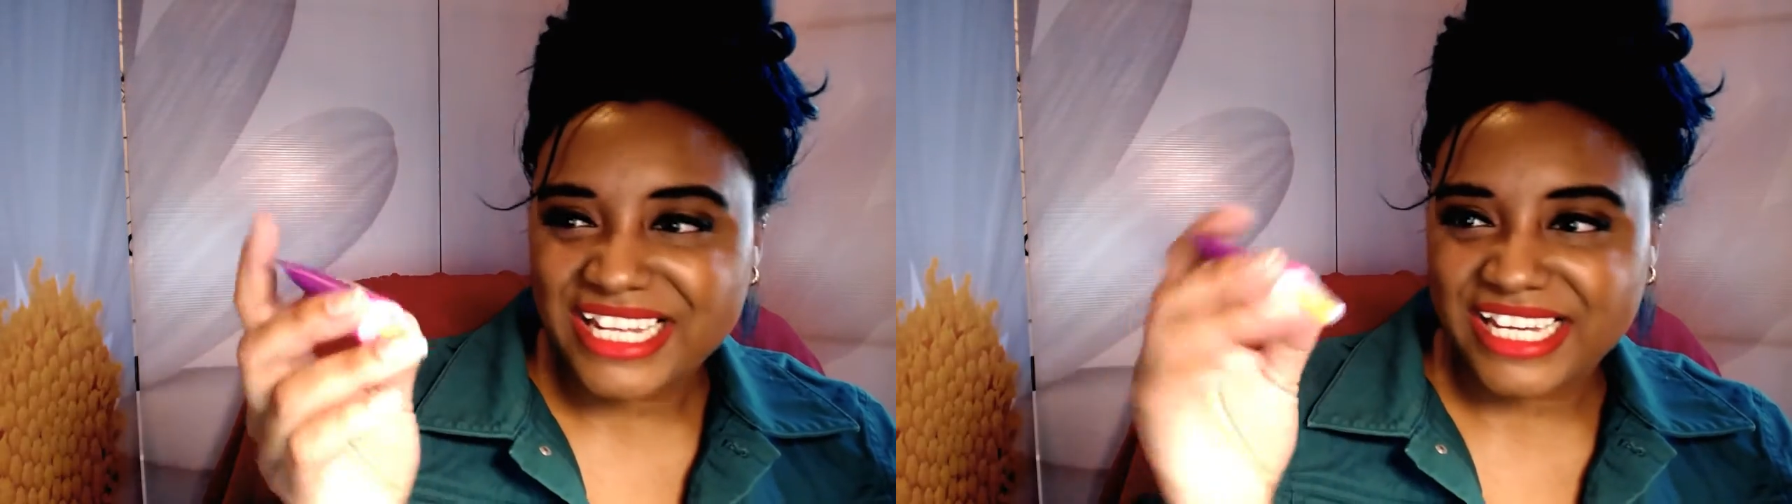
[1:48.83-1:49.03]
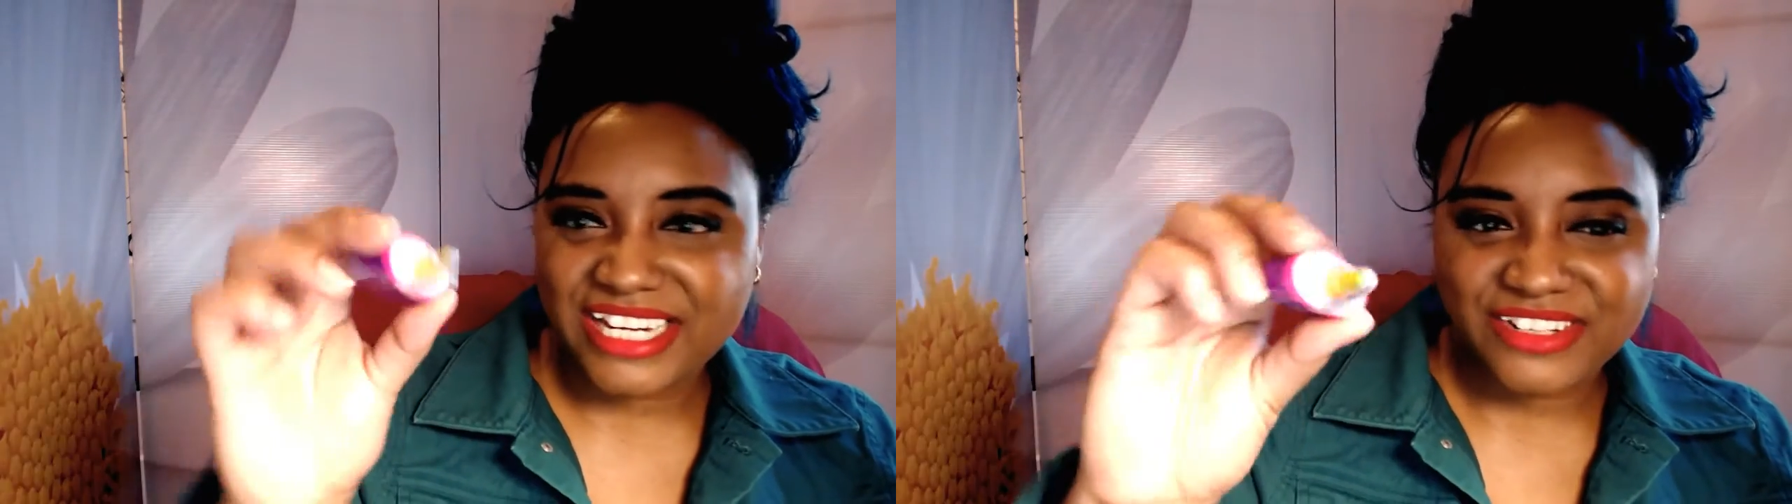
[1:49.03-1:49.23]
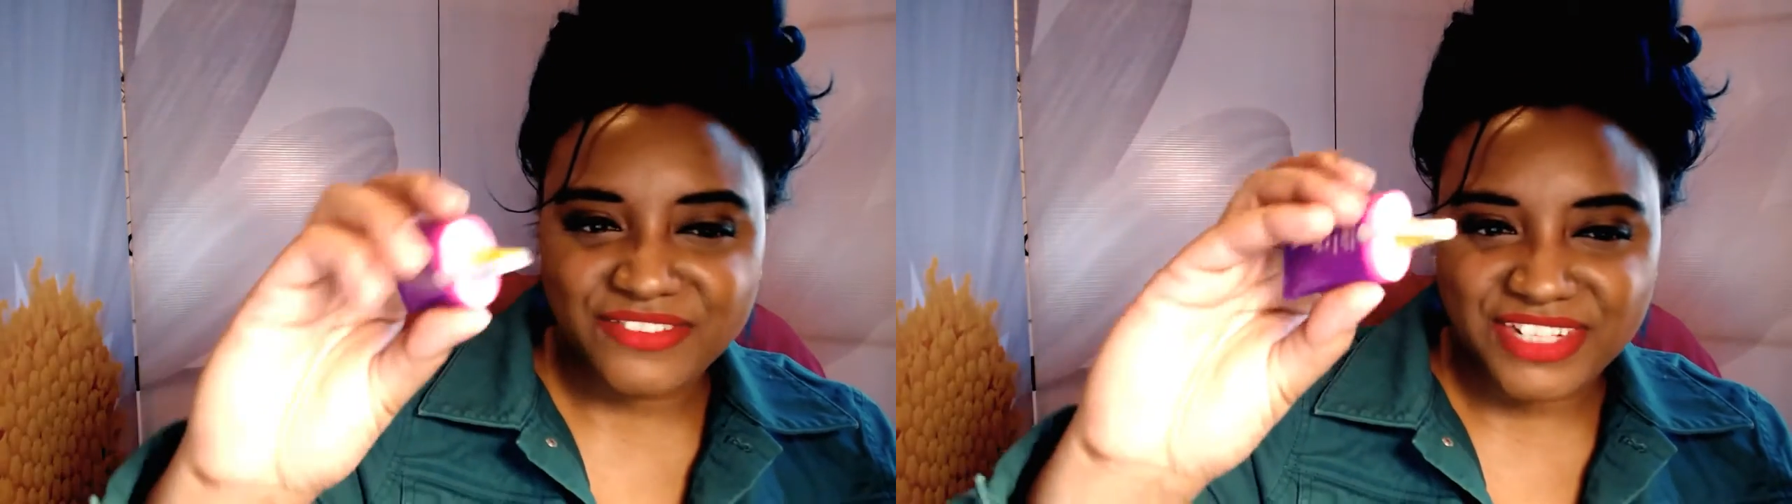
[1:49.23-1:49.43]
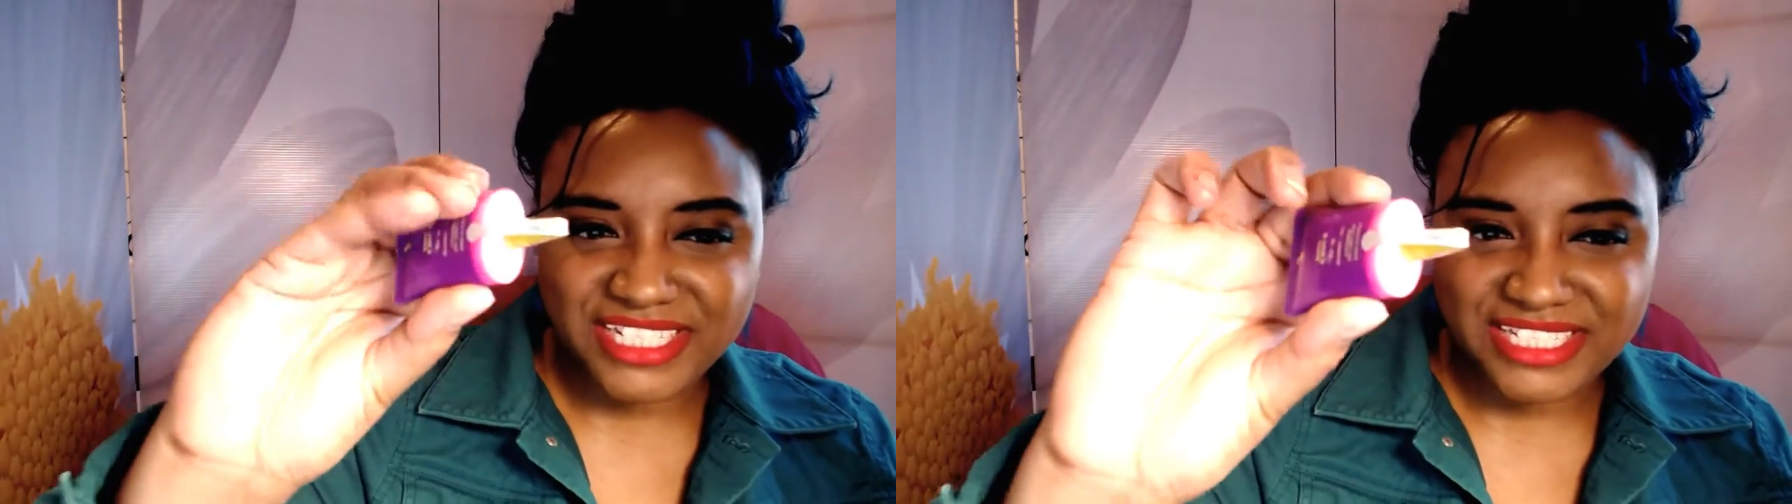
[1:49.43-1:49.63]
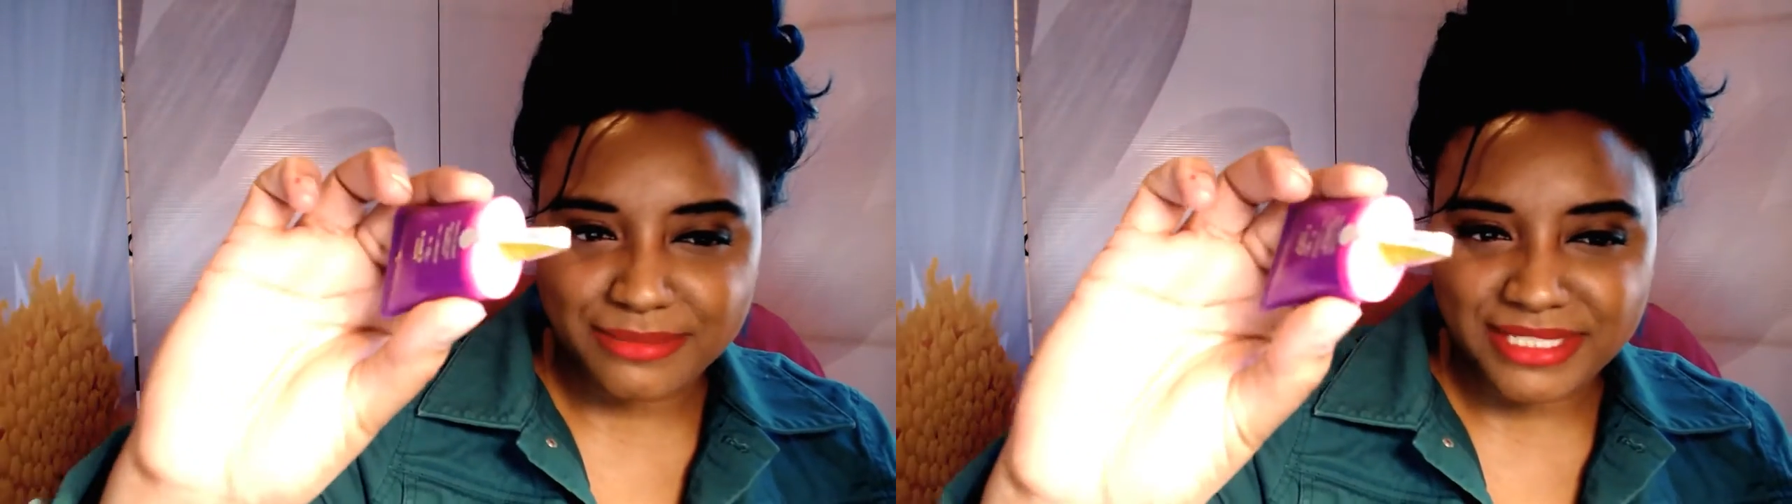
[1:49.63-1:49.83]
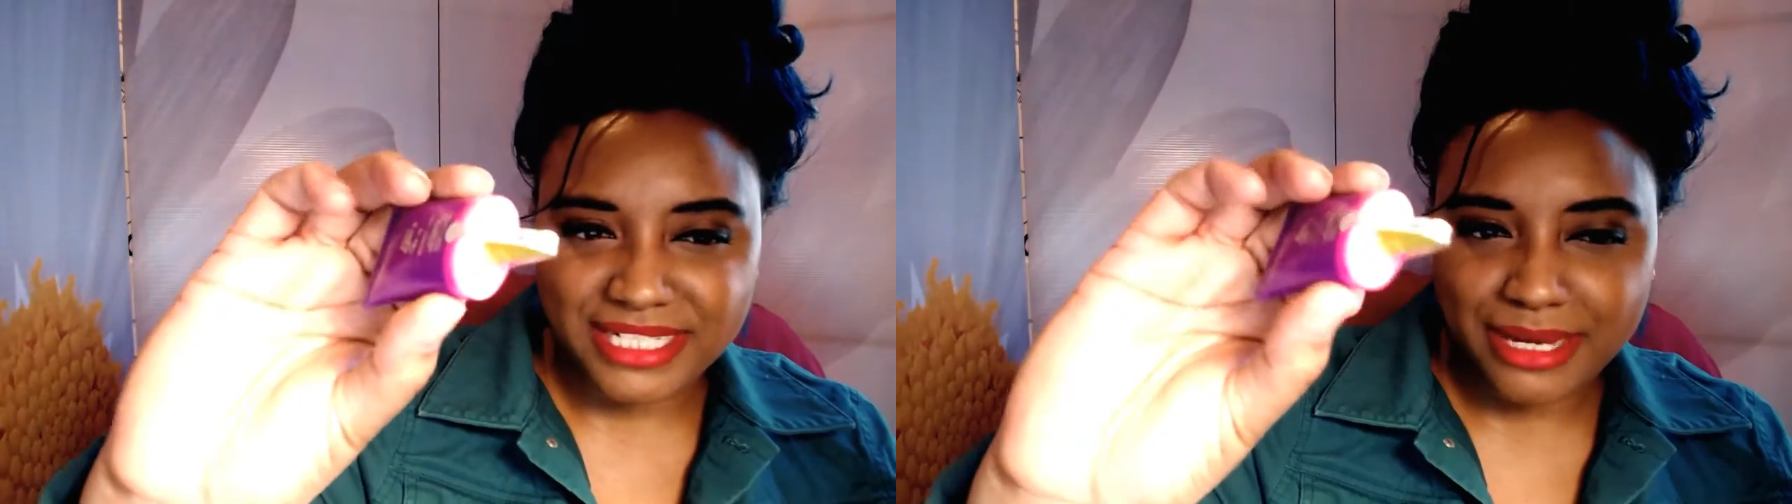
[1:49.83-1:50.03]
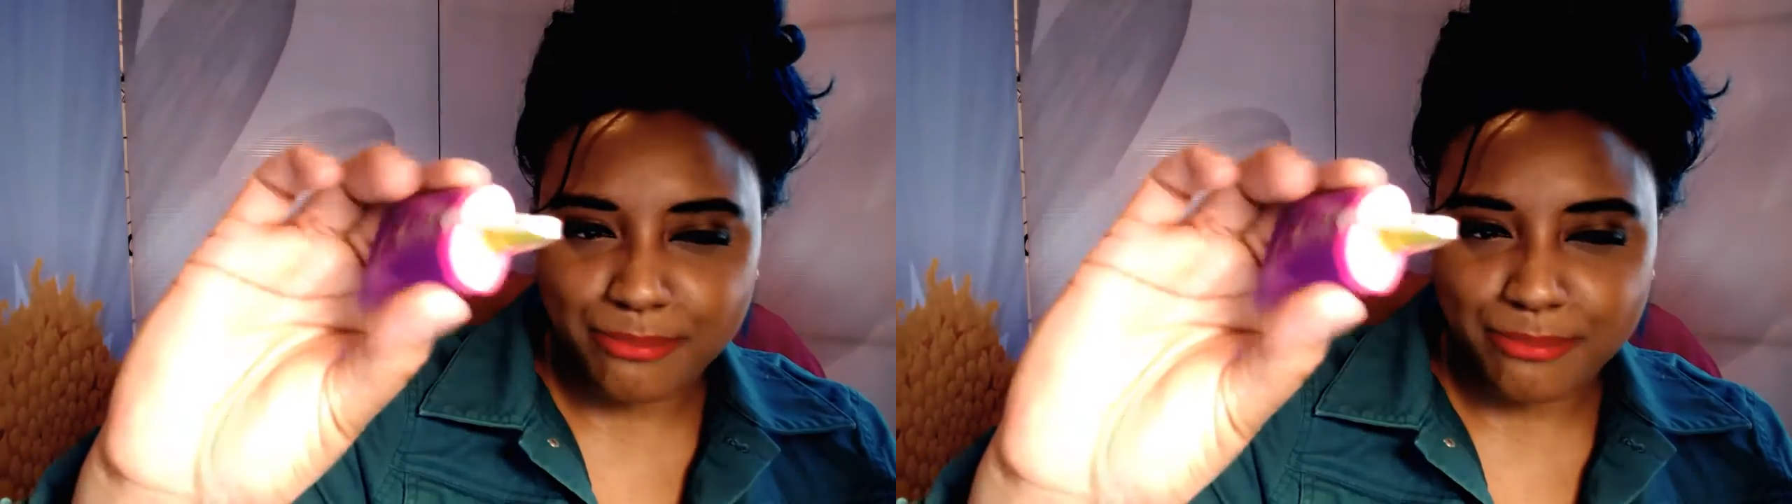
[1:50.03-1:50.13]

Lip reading: Like, I don't know if you can see, but it's like